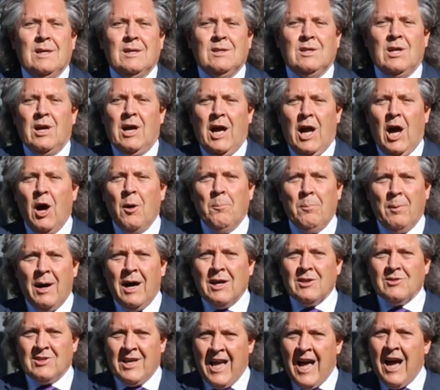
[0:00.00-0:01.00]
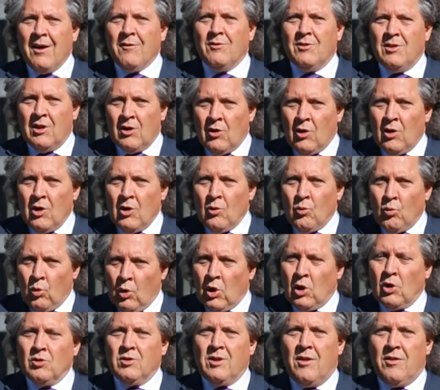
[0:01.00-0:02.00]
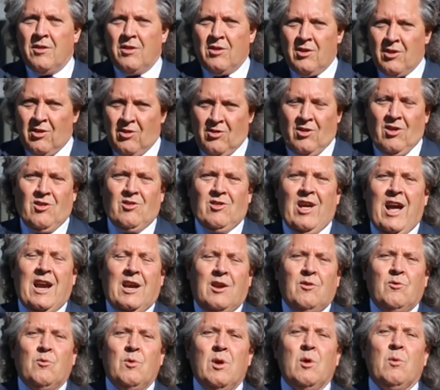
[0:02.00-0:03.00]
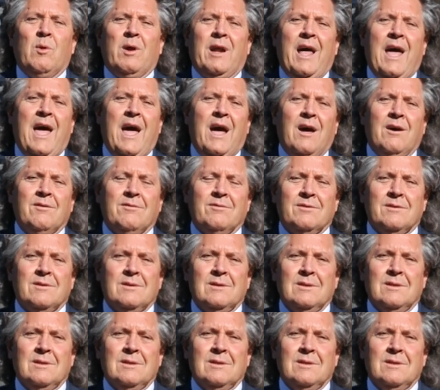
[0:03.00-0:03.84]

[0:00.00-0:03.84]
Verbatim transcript: to help us have the world and the society that we want to have.